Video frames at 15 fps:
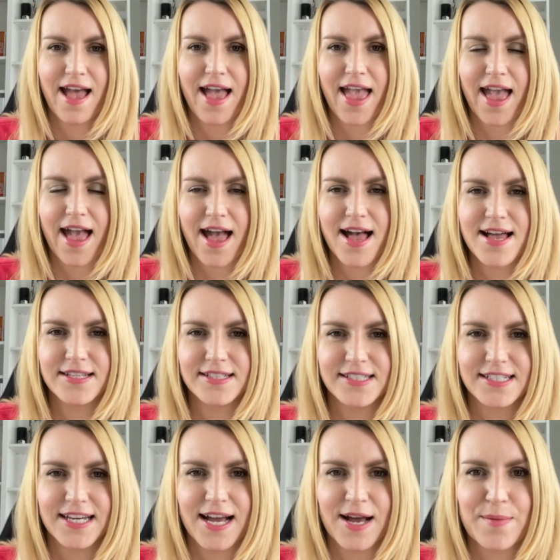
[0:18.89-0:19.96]
and
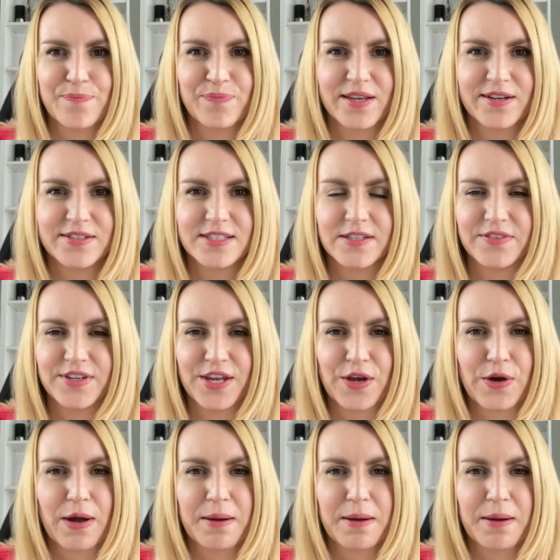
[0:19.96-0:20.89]
there's a video